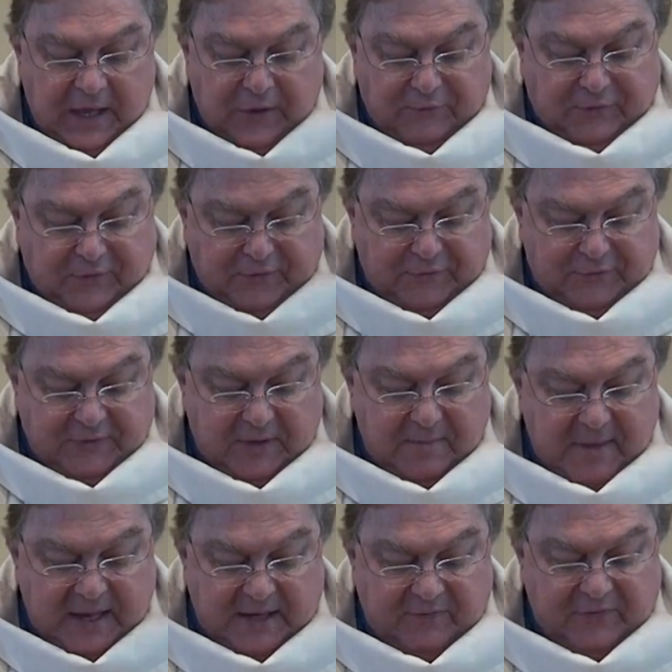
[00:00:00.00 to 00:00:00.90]
50
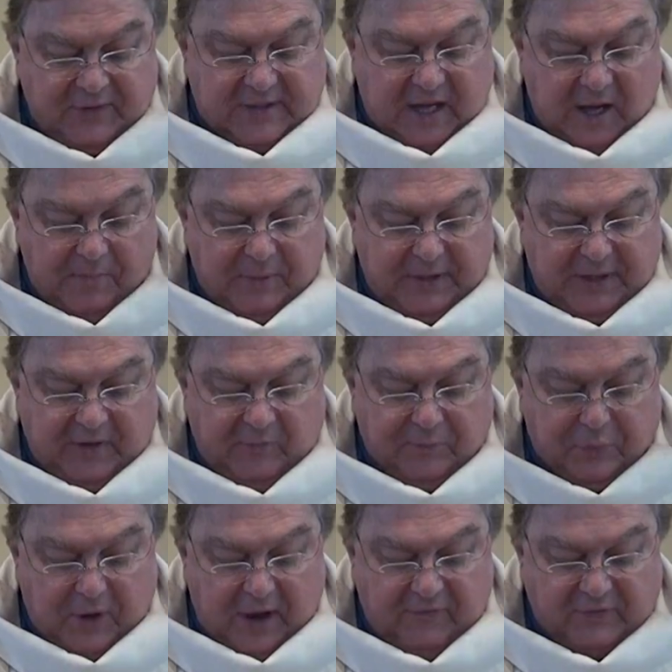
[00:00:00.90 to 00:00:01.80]
men of the company
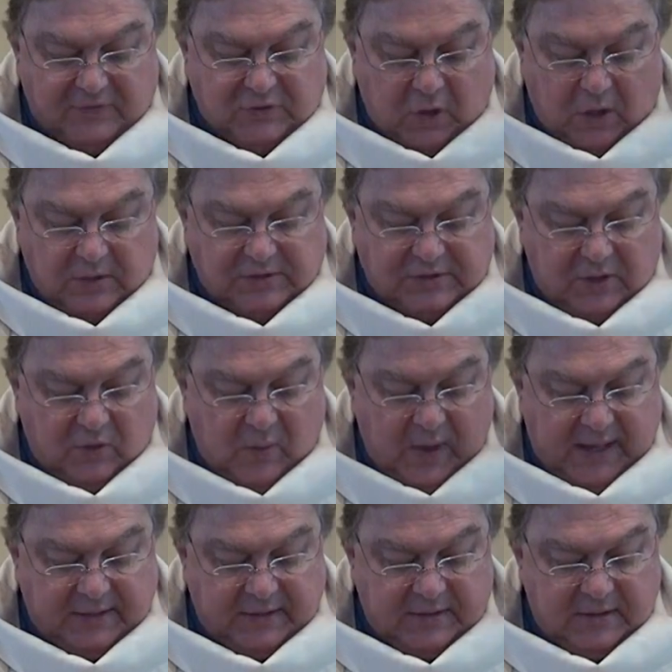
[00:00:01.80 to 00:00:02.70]
of prophets also
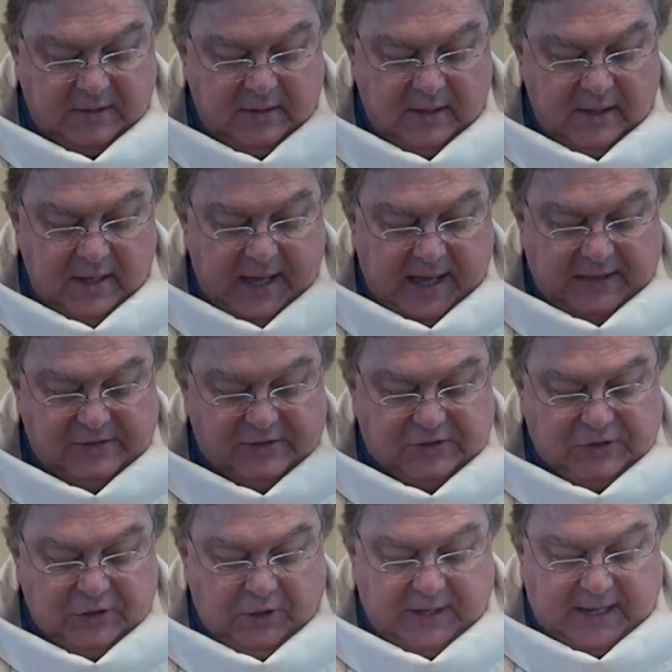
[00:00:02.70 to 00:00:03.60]
went and
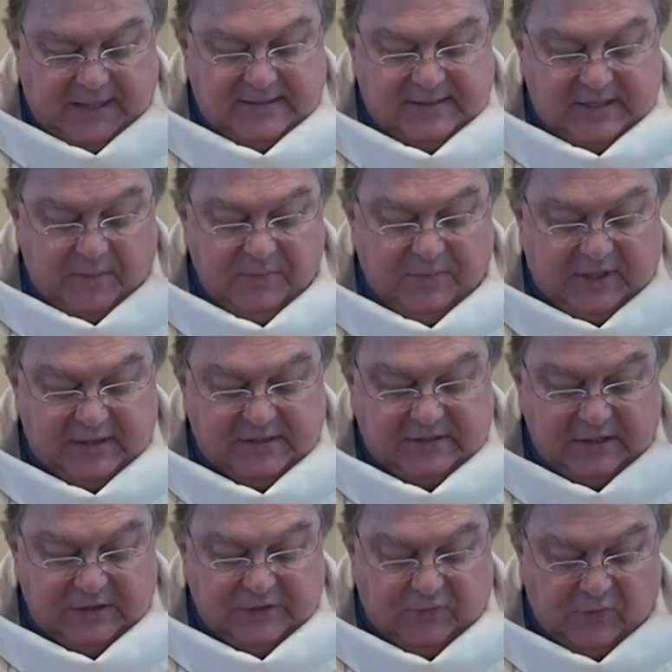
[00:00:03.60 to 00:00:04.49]
stood at some
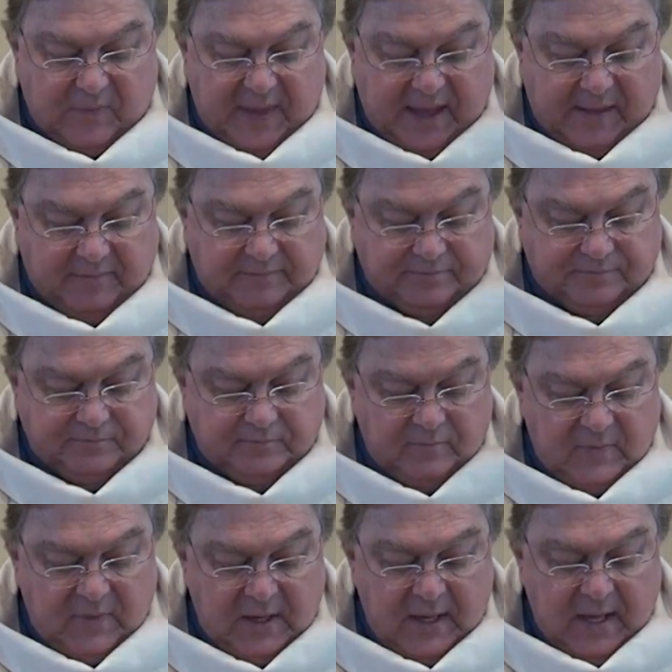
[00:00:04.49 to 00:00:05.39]
distance from them,
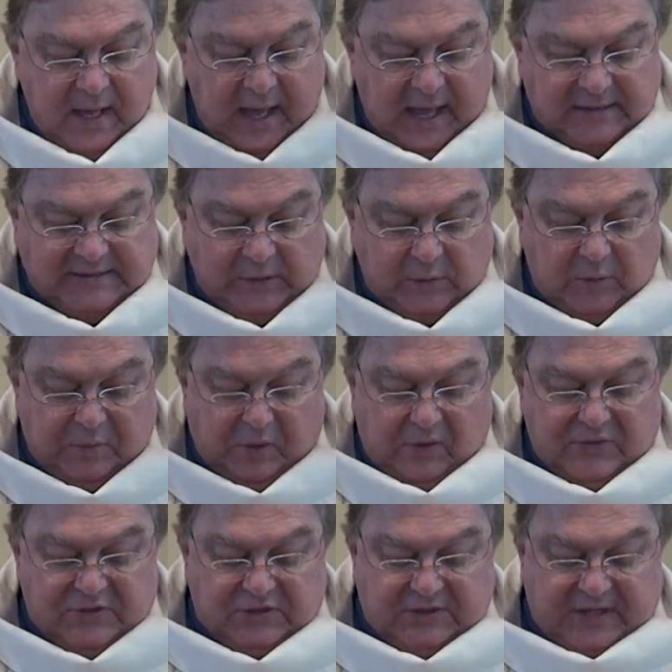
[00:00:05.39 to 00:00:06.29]
as they were
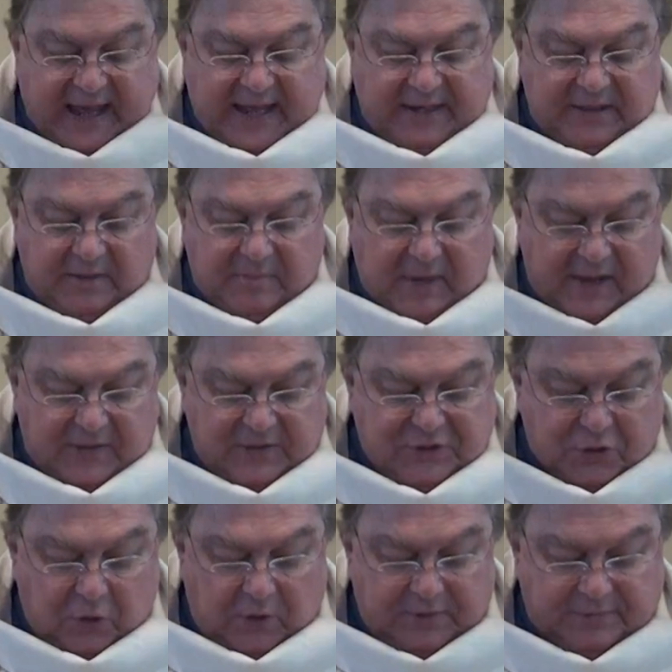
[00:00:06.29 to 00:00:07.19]
both standing by
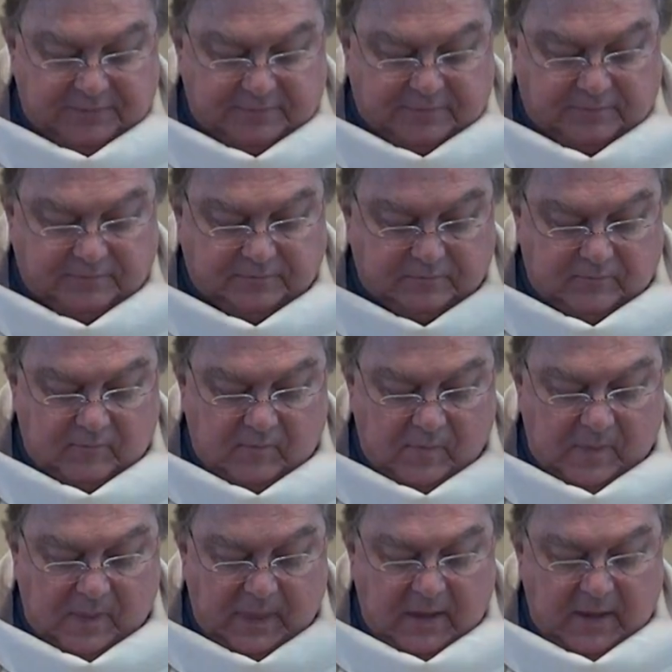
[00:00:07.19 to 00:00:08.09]
the Jordan.
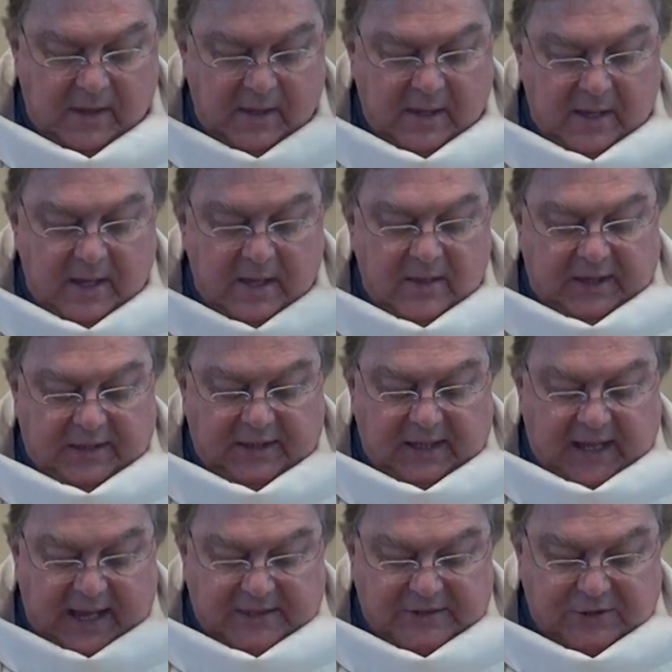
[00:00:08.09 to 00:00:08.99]
Then
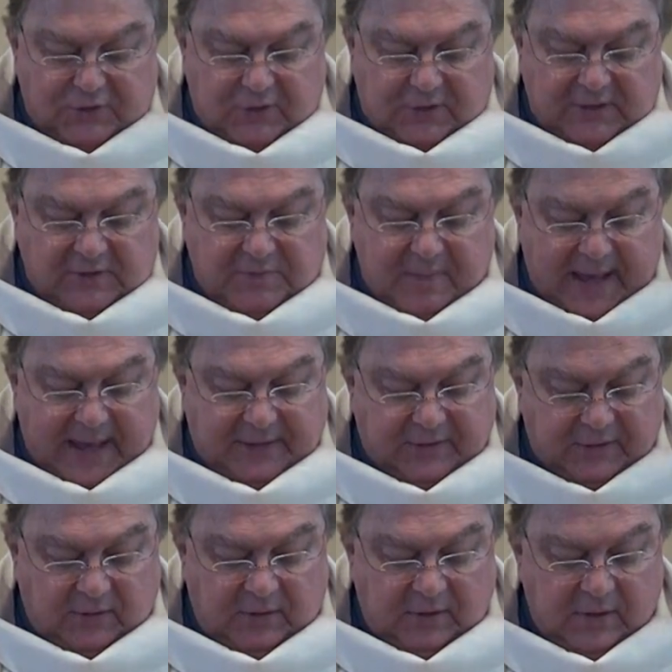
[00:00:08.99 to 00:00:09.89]
Elijah took his
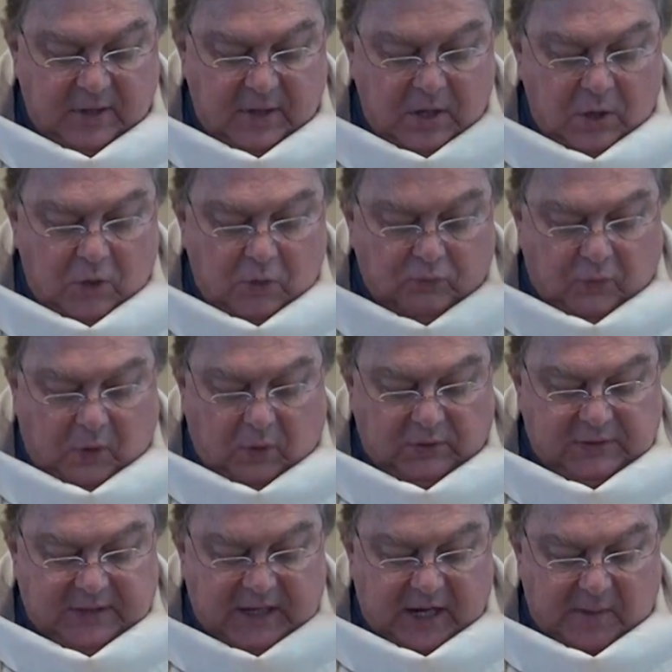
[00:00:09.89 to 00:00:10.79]
mantle,
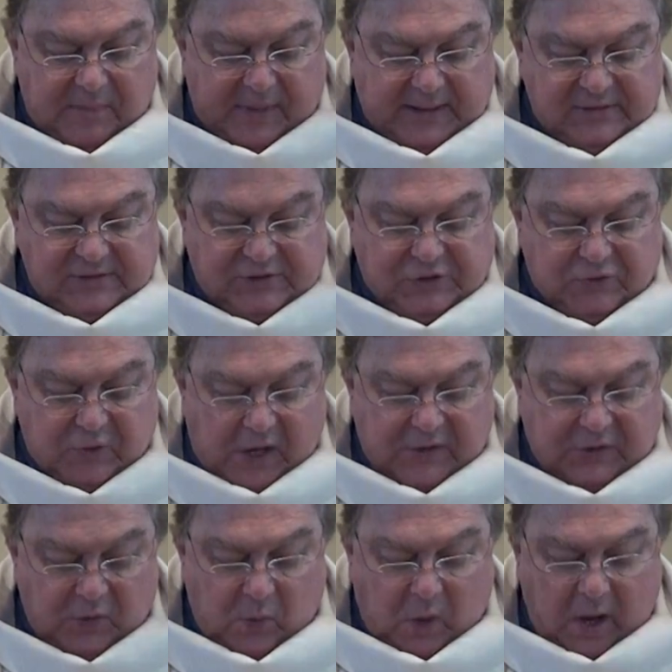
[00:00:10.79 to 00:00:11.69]
rolled it up, and
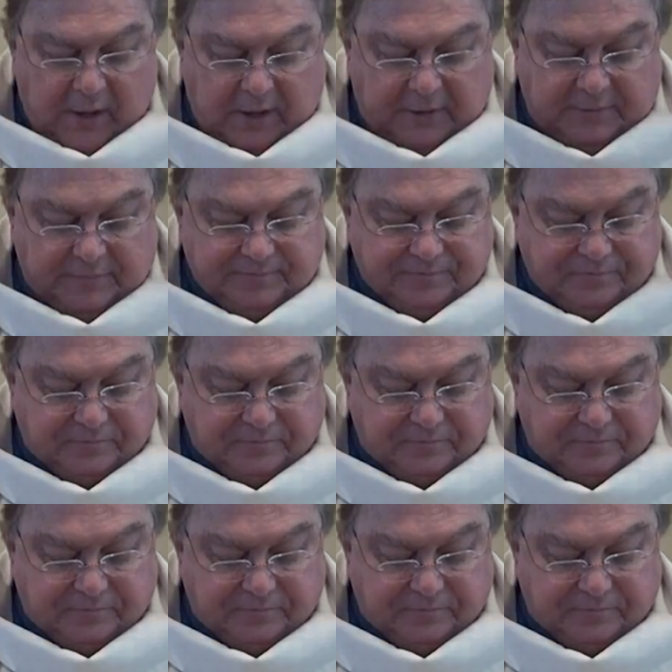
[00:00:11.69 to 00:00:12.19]
struck the water.